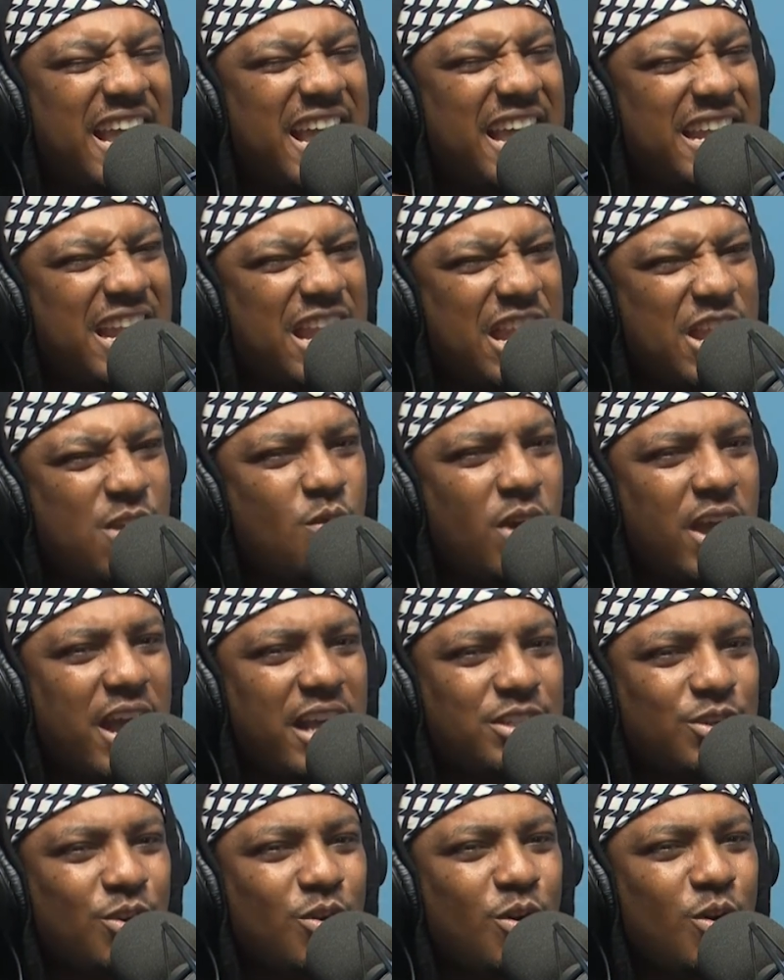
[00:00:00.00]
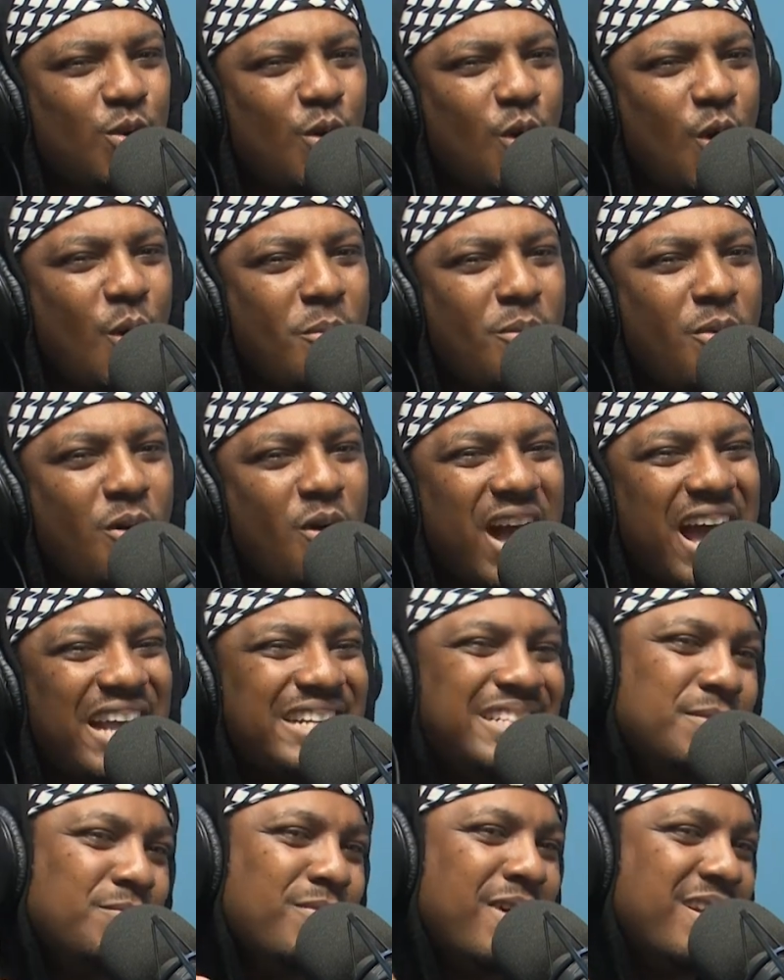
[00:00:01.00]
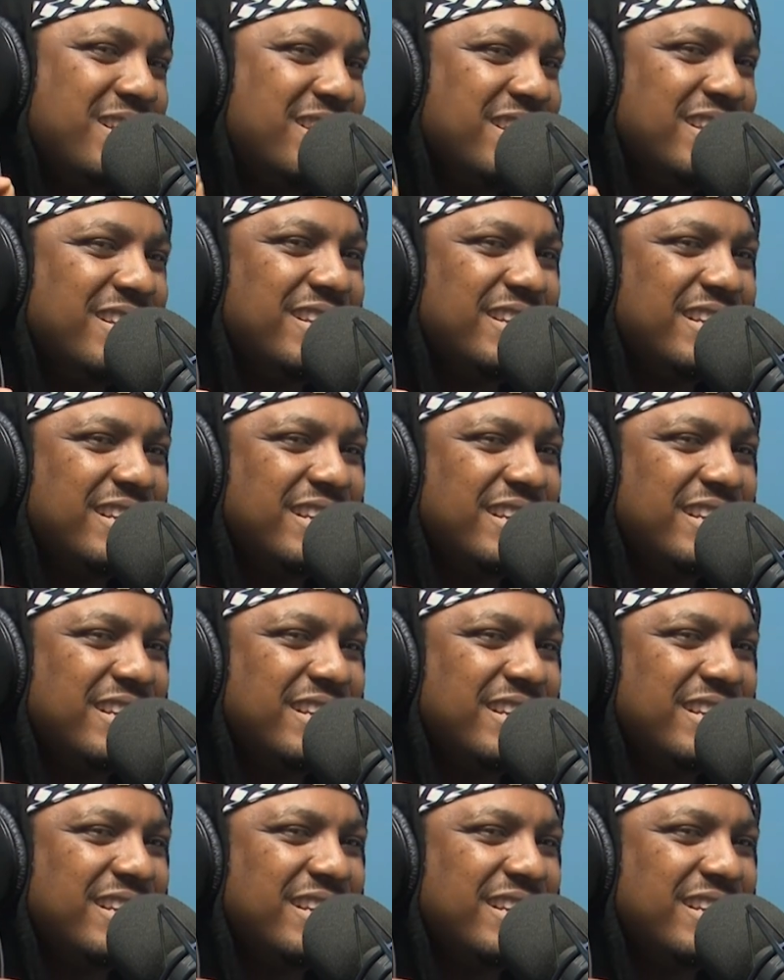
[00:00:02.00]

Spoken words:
and a new cat called Omo Ajibadi.